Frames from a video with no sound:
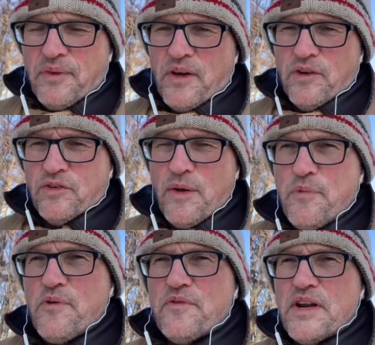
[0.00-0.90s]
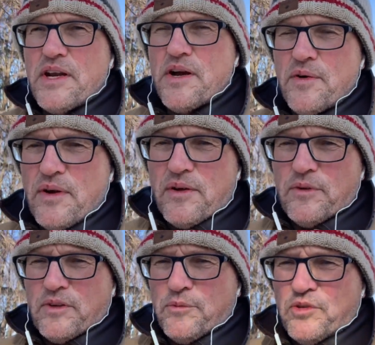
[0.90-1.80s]
in a separate video
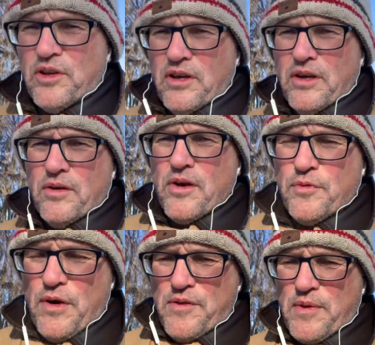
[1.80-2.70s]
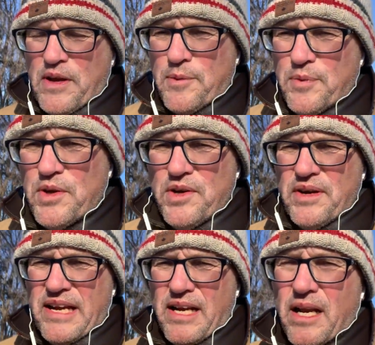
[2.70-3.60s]
as uh, I'm sitting in front of my computer
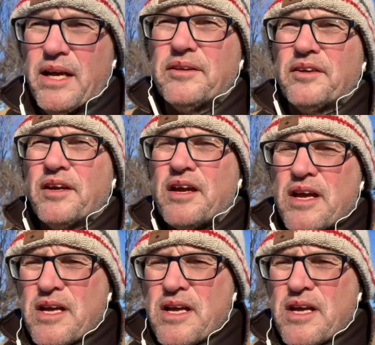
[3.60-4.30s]
analyzing